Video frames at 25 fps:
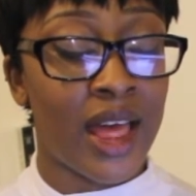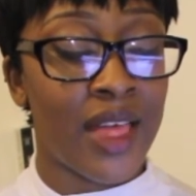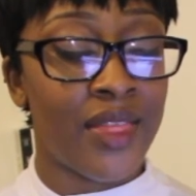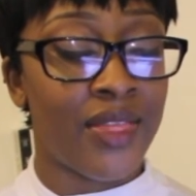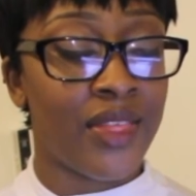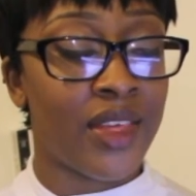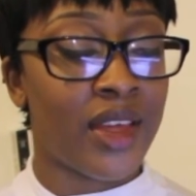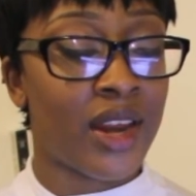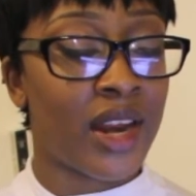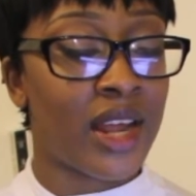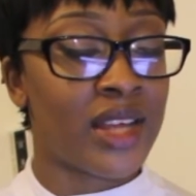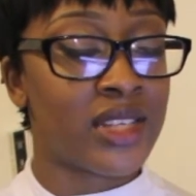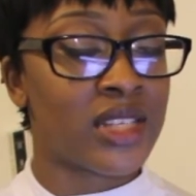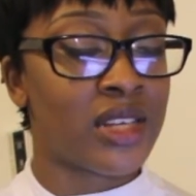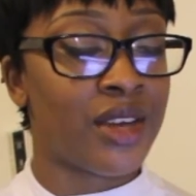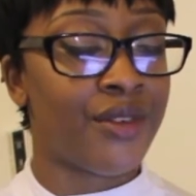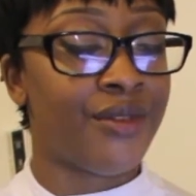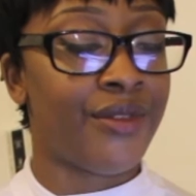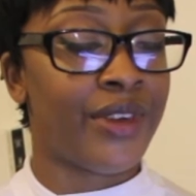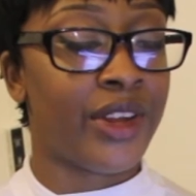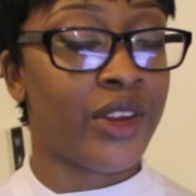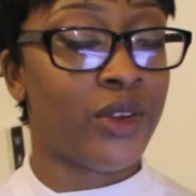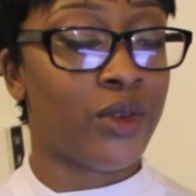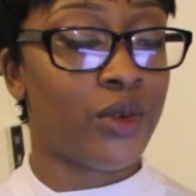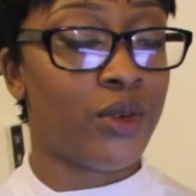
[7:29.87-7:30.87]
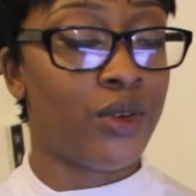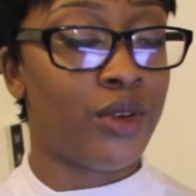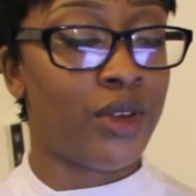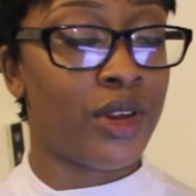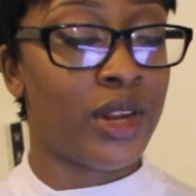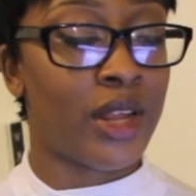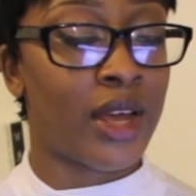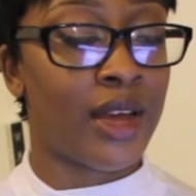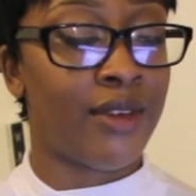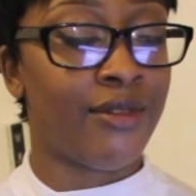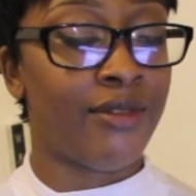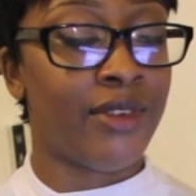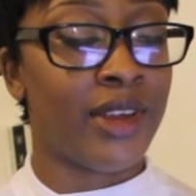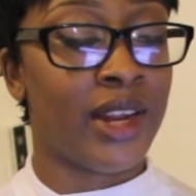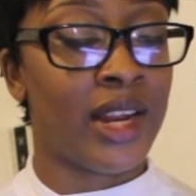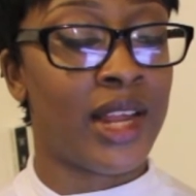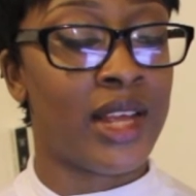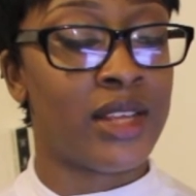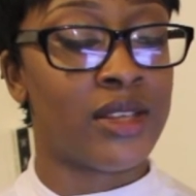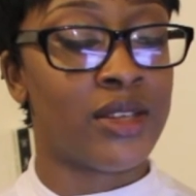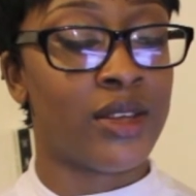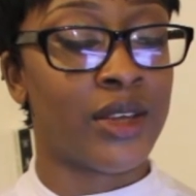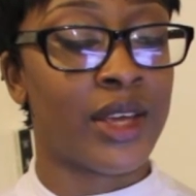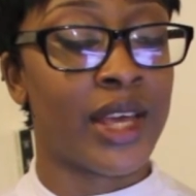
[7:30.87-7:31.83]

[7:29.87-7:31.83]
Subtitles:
and then as I read on it, I realized,